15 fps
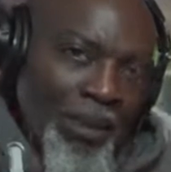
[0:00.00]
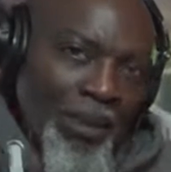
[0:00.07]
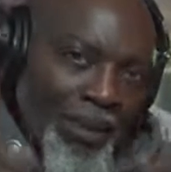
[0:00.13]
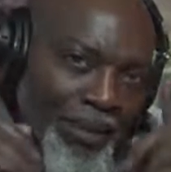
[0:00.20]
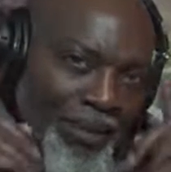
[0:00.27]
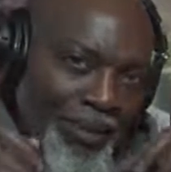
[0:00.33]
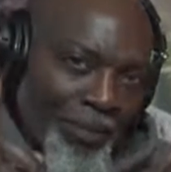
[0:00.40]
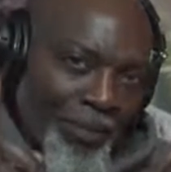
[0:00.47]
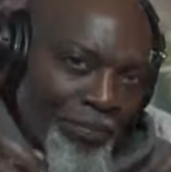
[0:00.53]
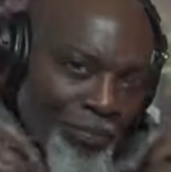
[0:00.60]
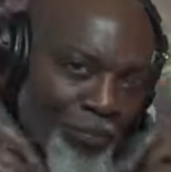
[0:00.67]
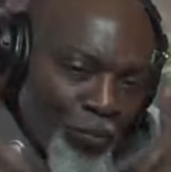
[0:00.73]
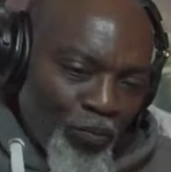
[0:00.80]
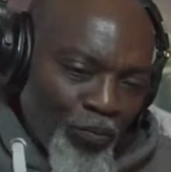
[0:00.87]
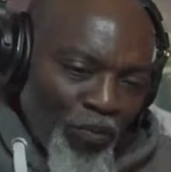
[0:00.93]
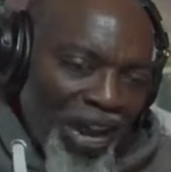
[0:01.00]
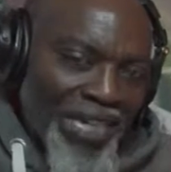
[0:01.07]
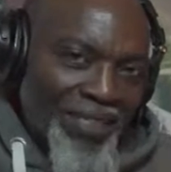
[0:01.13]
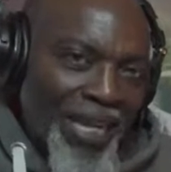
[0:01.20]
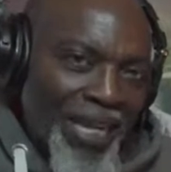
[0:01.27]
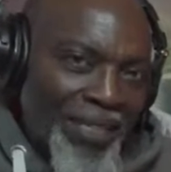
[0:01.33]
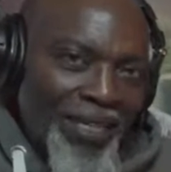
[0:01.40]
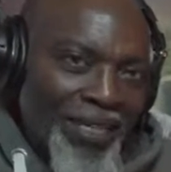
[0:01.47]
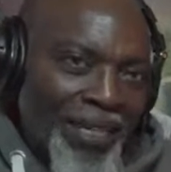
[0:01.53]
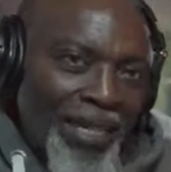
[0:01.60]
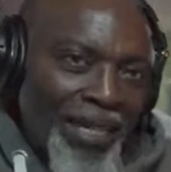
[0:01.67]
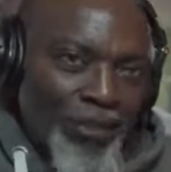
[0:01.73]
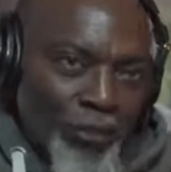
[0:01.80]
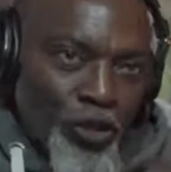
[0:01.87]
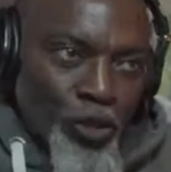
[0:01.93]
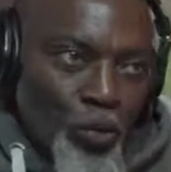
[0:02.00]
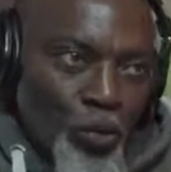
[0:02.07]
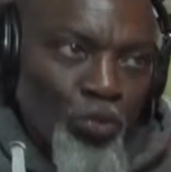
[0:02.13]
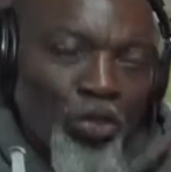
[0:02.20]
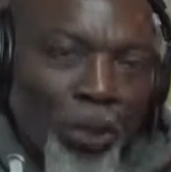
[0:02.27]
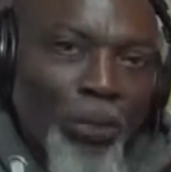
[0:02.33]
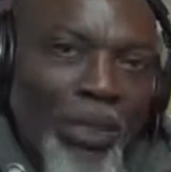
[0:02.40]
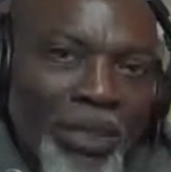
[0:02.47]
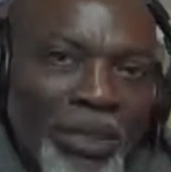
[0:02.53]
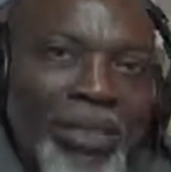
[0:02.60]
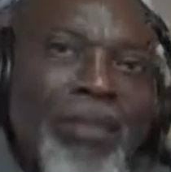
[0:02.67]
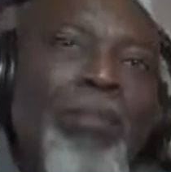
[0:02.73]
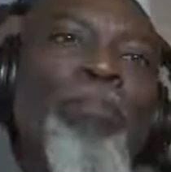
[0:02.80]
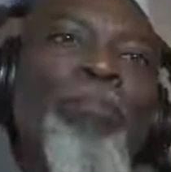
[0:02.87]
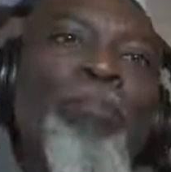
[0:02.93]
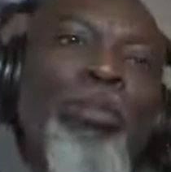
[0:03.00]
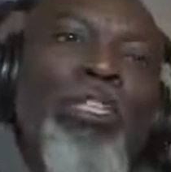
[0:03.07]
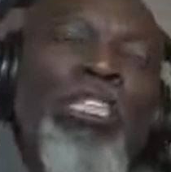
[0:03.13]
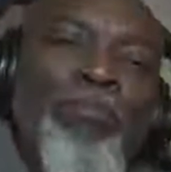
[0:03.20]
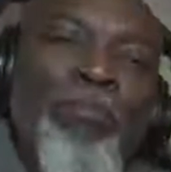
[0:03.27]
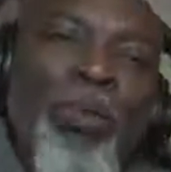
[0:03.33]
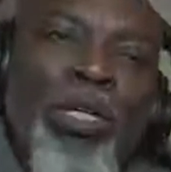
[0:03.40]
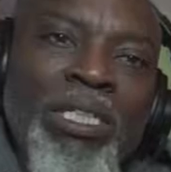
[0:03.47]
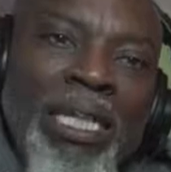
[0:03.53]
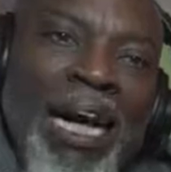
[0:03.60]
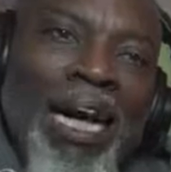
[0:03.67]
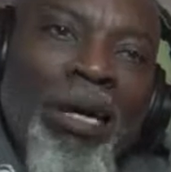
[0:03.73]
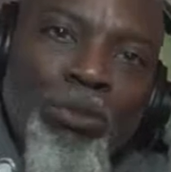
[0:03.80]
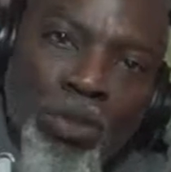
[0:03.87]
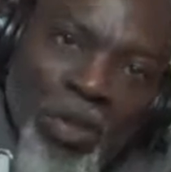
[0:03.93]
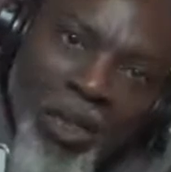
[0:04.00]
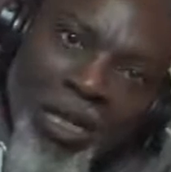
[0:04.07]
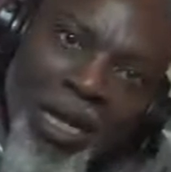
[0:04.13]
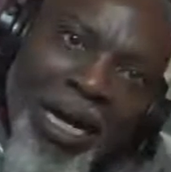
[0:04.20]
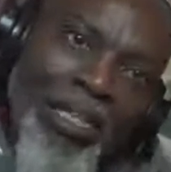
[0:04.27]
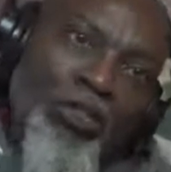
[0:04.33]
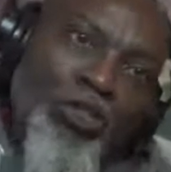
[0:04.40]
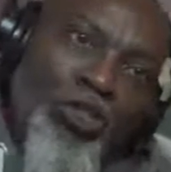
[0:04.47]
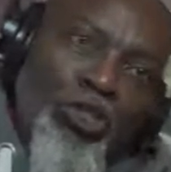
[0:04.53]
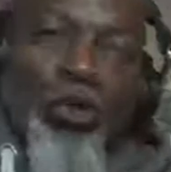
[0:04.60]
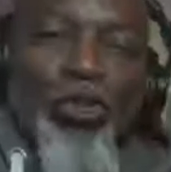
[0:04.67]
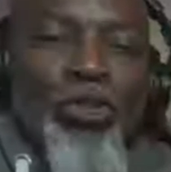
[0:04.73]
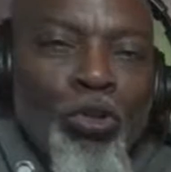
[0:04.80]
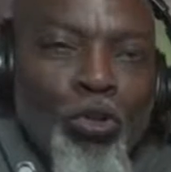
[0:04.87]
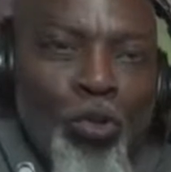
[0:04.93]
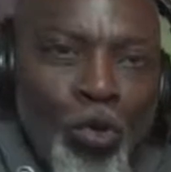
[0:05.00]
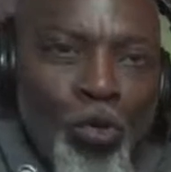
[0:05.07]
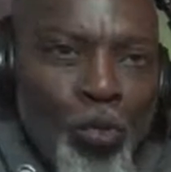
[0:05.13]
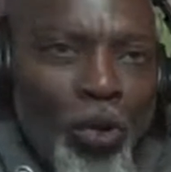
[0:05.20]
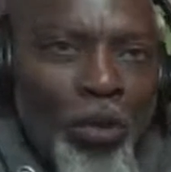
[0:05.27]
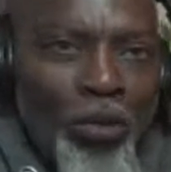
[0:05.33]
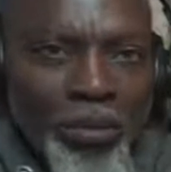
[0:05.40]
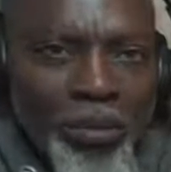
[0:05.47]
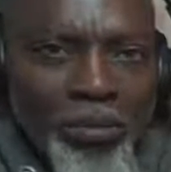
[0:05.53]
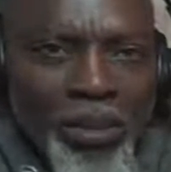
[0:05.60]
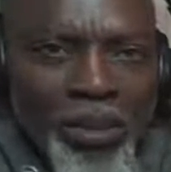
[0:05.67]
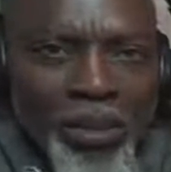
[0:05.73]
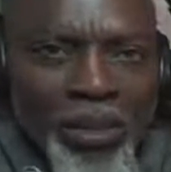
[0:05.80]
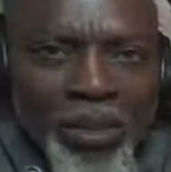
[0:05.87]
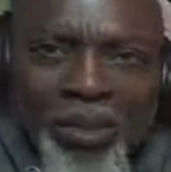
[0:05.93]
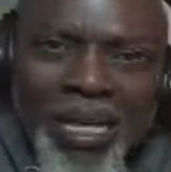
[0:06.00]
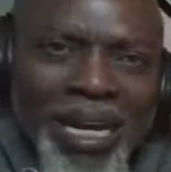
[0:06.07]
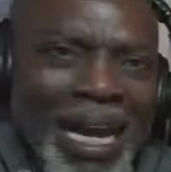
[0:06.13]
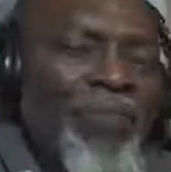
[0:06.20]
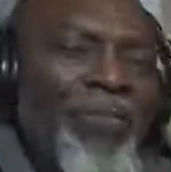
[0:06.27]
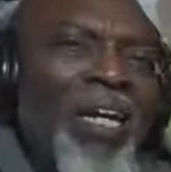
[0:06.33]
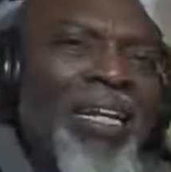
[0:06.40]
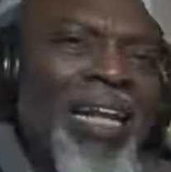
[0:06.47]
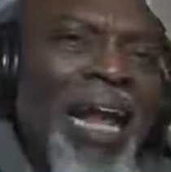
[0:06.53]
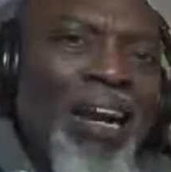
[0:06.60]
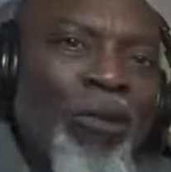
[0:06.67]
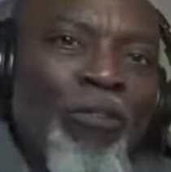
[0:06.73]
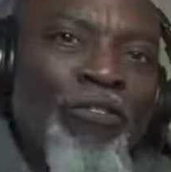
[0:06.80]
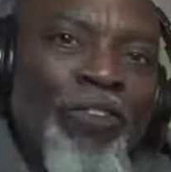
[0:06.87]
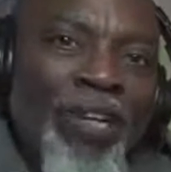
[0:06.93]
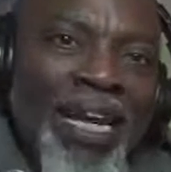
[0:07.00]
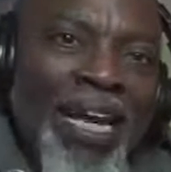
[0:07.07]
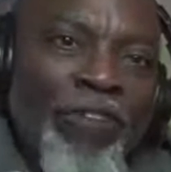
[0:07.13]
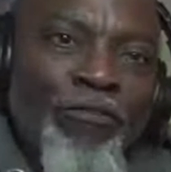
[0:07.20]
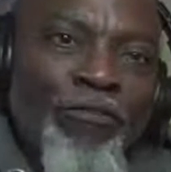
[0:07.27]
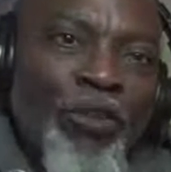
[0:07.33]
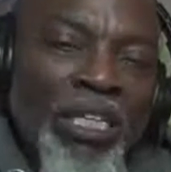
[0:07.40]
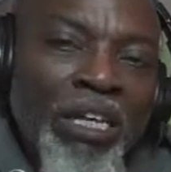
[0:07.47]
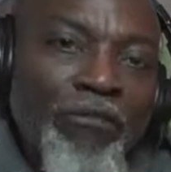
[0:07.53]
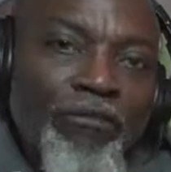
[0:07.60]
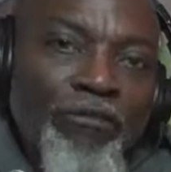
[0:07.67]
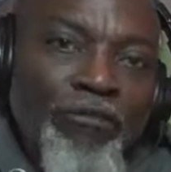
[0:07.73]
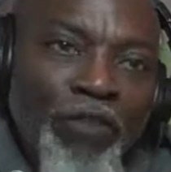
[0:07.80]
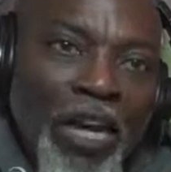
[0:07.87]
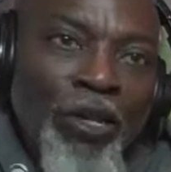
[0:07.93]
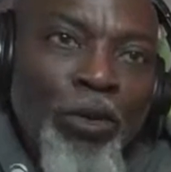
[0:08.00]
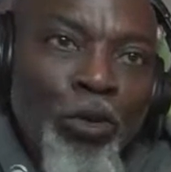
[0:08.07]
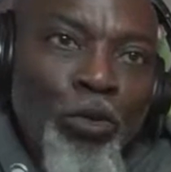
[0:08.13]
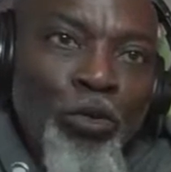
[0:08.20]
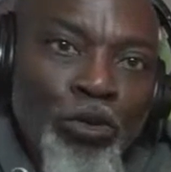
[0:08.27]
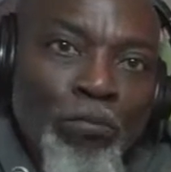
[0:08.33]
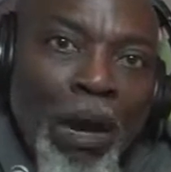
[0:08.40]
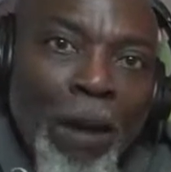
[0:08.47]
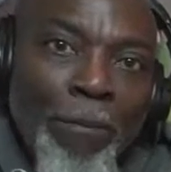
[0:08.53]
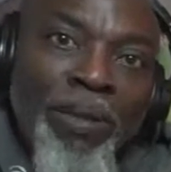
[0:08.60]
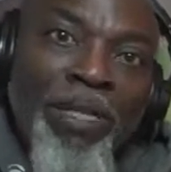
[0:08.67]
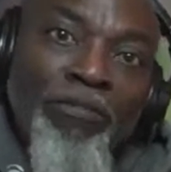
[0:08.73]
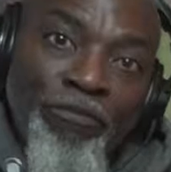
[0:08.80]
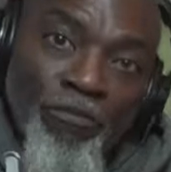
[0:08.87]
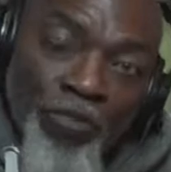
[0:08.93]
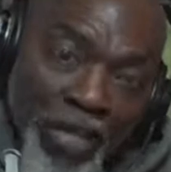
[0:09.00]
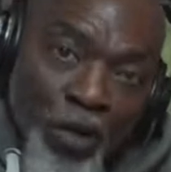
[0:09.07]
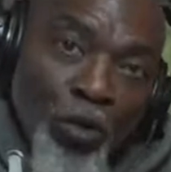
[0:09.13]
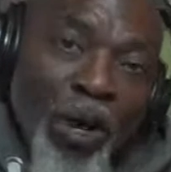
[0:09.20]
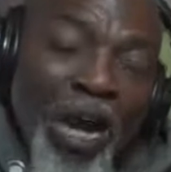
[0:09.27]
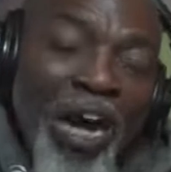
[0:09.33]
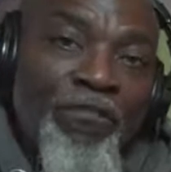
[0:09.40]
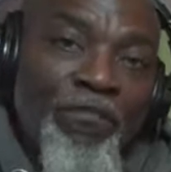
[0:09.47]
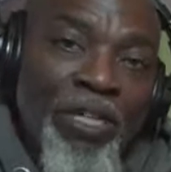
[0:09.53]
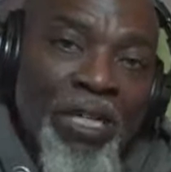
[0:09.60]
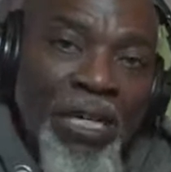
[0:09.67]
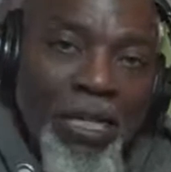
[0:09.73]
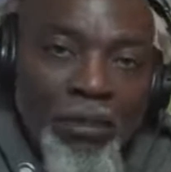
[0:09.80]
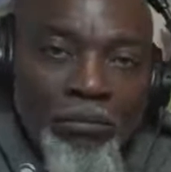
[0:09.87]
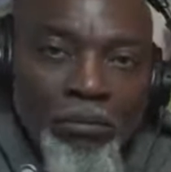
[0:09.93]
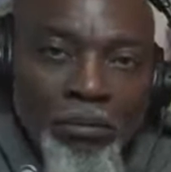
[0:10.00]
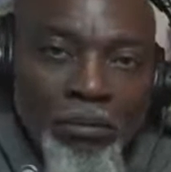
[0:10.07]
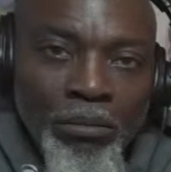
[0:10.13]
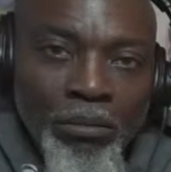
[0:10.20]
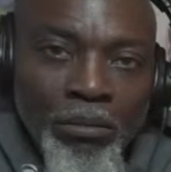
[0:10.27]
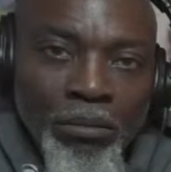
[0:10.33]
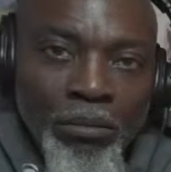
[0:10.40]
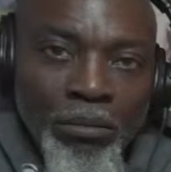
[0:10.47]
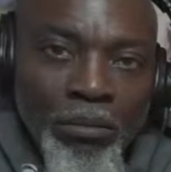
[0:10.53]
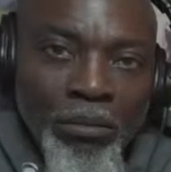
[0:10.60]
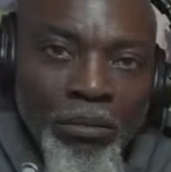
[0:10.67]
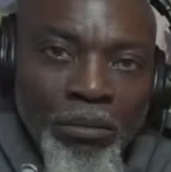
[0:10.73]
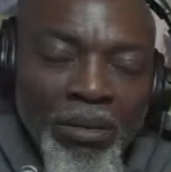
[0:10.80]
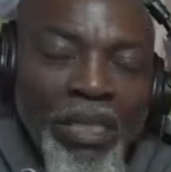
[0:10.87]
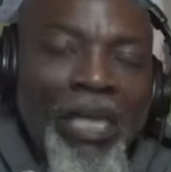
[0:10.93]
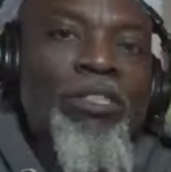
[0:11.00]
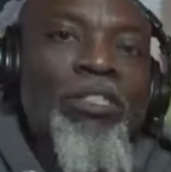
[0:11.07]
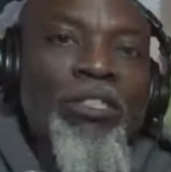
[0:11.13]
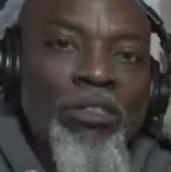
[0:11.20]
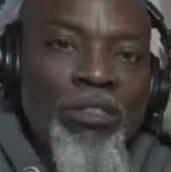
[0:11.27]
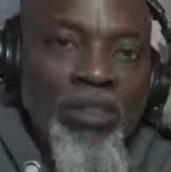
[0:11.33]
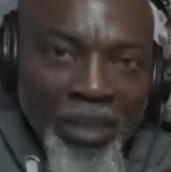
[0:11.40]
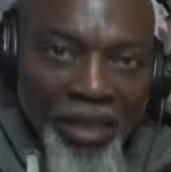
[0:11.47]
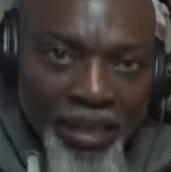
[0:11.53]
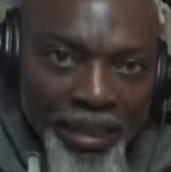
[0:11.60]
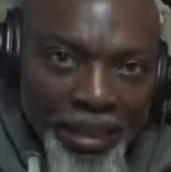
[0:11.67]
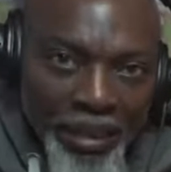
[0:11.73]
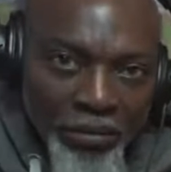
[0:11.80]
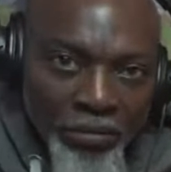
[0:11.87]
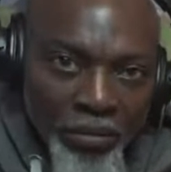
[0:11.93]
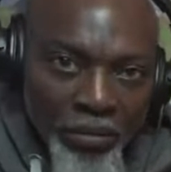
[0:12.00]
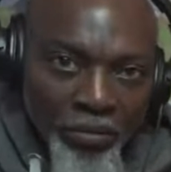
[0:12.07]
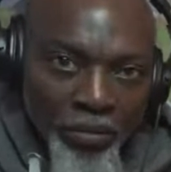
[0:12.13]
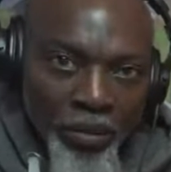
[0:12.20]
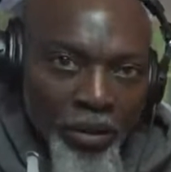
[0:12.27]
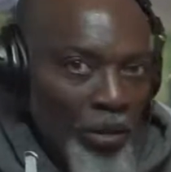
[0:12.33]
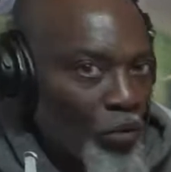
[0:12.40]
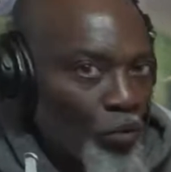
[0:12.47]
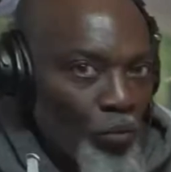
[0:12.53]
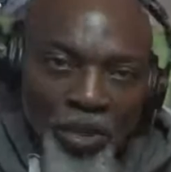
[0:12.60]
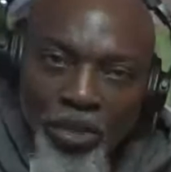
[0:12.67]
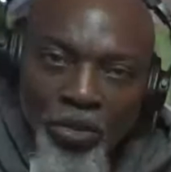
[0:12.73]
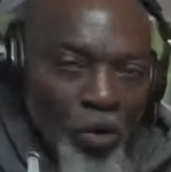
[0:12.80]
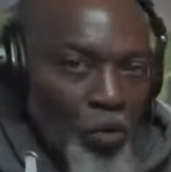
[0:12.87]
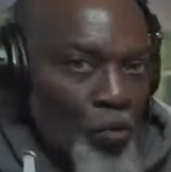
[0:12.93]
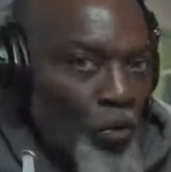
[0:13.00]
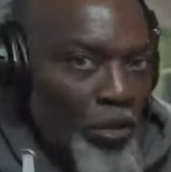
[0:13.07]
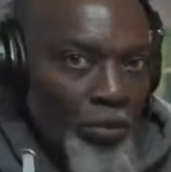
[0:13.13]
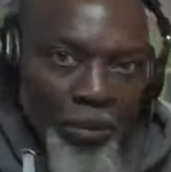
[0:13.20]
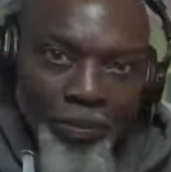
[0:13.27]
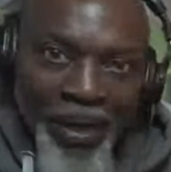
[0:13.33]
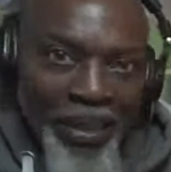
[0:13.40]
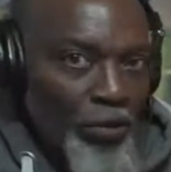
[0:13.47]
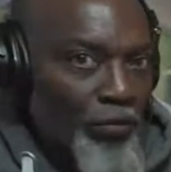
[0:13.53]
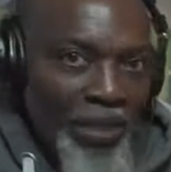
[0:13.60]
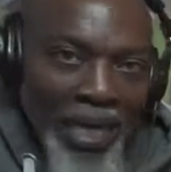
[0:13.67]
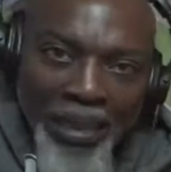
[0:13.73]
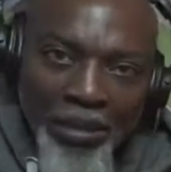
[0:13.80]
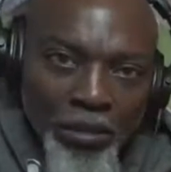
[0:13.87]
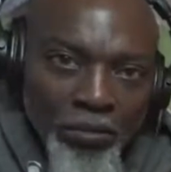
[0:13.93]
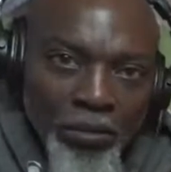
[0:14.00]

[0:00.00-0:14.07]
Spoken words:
The fact that they can shoot somebody, put his body out, and show the whole world they have a lack of care for their fellow human being, fellow African. That's sickening. We don't want to be part of that.